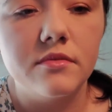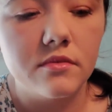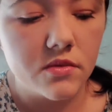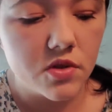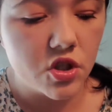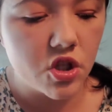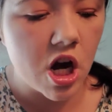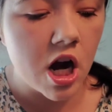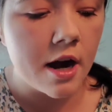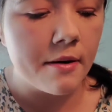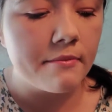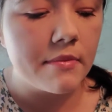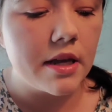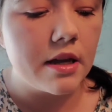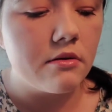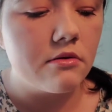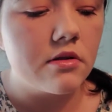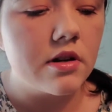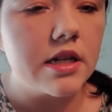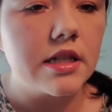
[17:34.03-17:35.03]

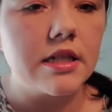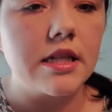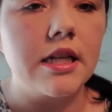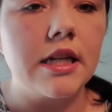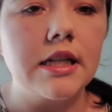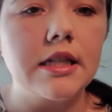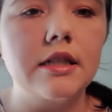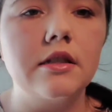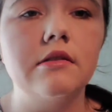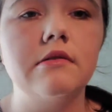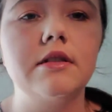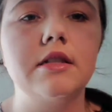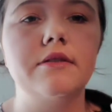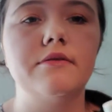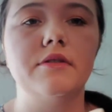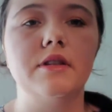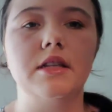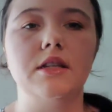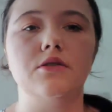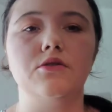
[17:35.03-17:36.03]
Charming was an
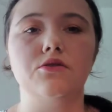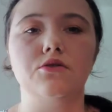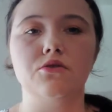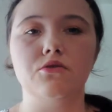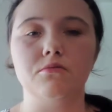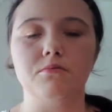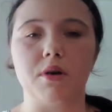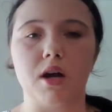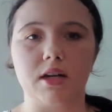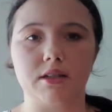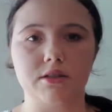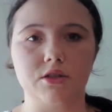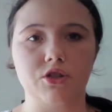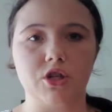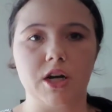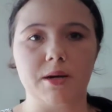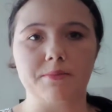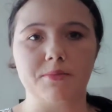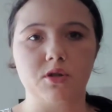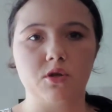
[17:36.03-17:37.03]
exclusively to
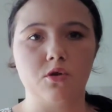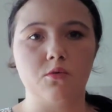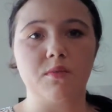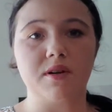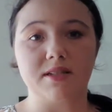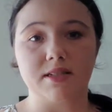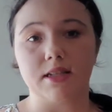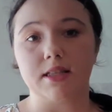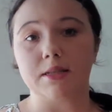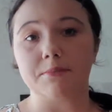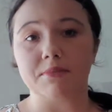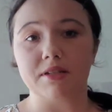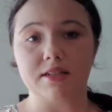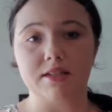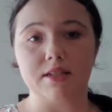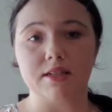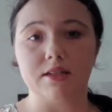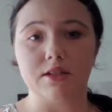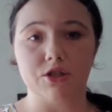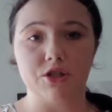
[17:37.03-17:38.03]
BoxyCharm, so it was a
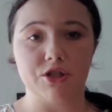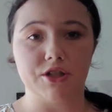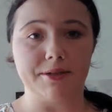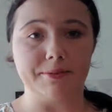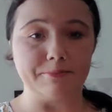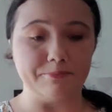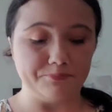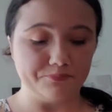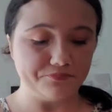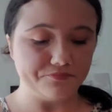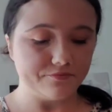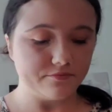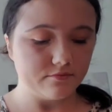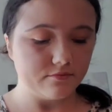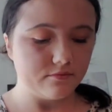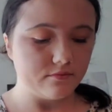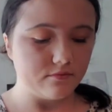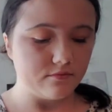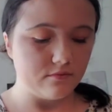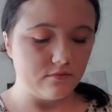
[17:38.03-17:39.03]
limited edition
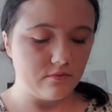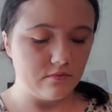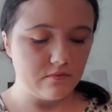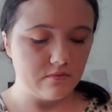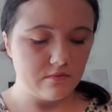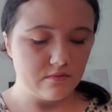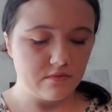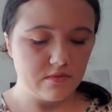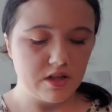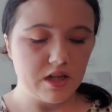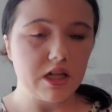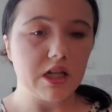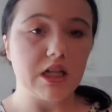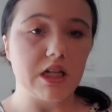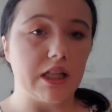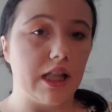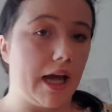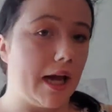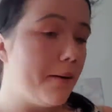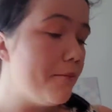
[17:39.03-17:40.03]

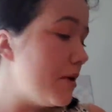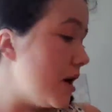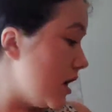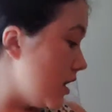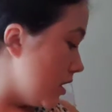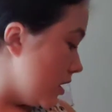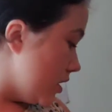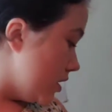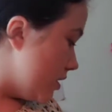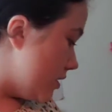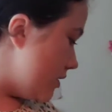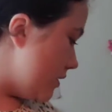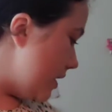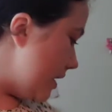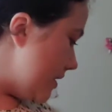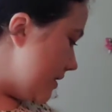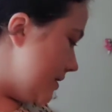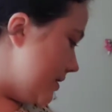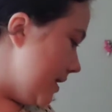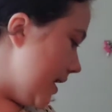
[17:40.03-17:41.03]
collab. So
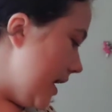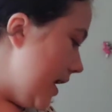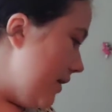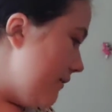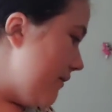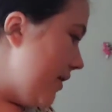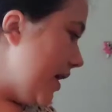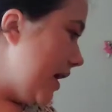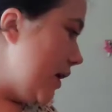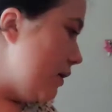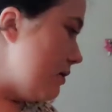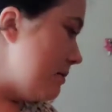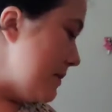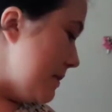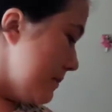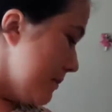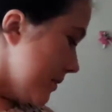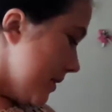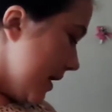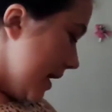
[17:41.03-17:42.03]
let's see if I can
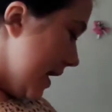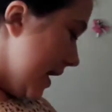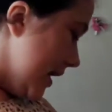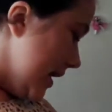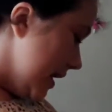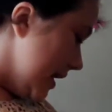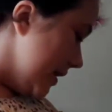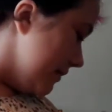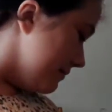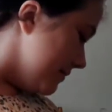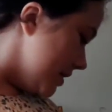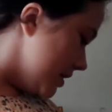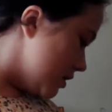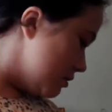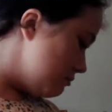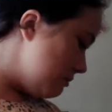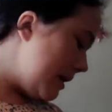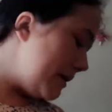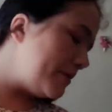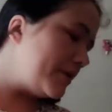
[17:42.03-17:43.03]
remember any of these
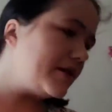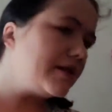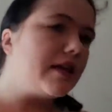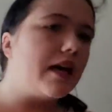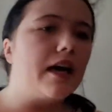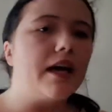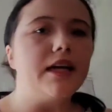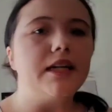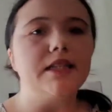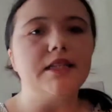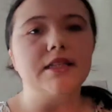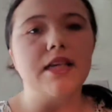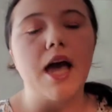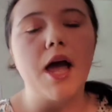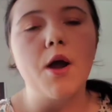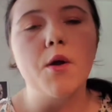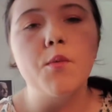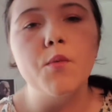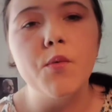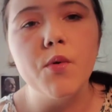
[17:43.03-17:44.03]
websites.
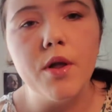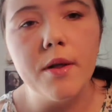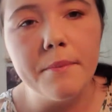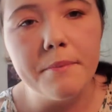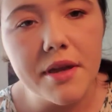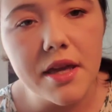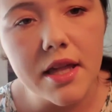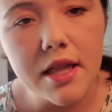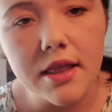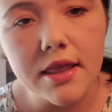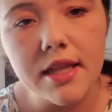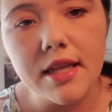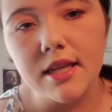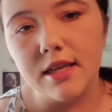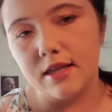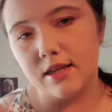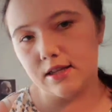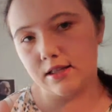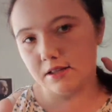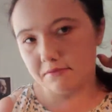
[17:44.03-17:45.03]
I will be
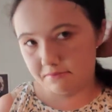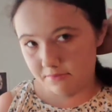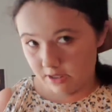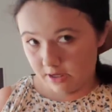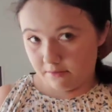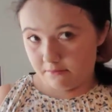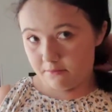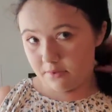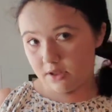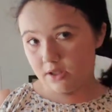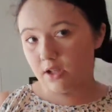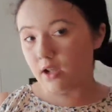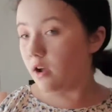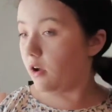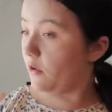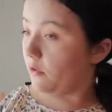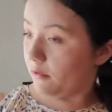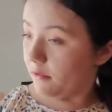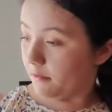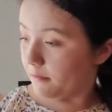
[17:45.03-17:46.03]
linking them down
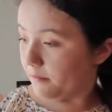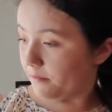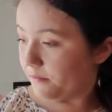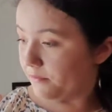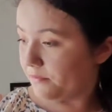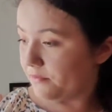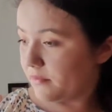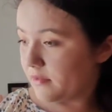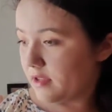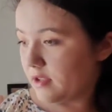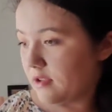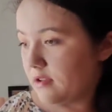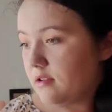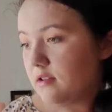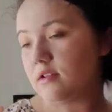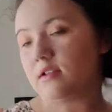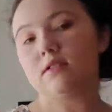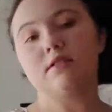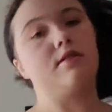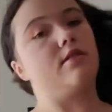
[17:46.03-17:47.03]
below.
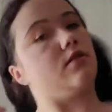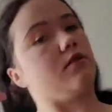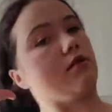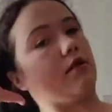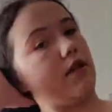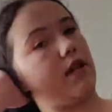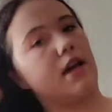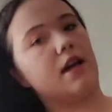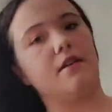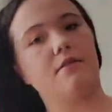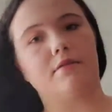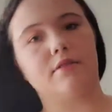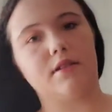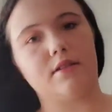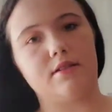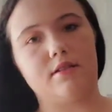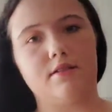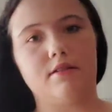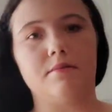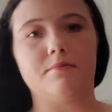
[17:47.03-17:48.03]
So yeah,
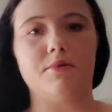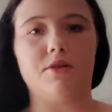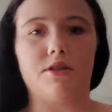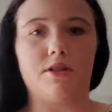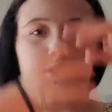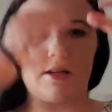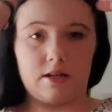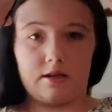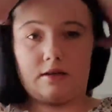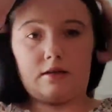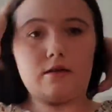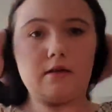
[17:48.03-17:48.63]
I'm just gonna